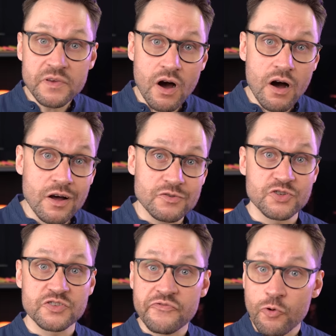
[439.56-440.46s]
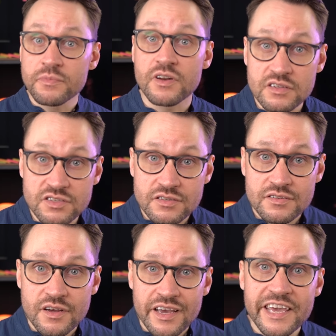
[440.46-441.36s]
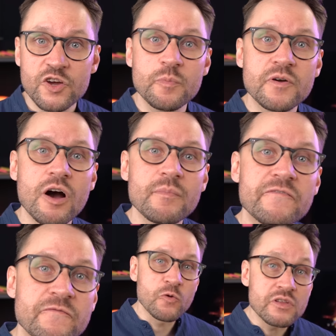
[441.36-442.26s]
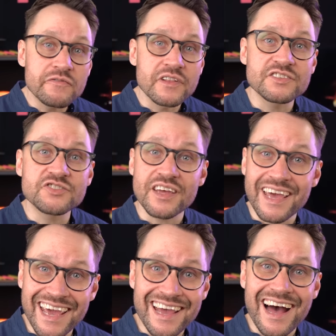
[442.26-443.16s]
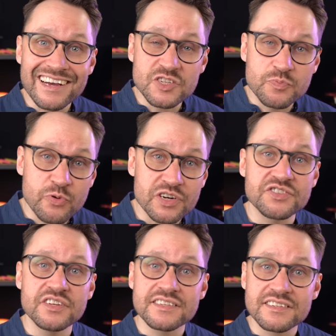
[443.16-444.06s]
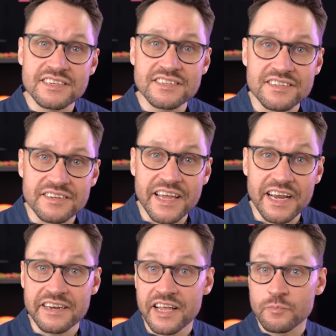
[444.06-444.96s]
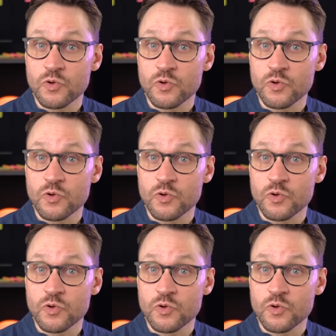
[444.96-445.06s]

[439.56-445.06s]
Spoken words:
beyond just formulas. It could become a fully fledged AI spreadsheet assistant that can help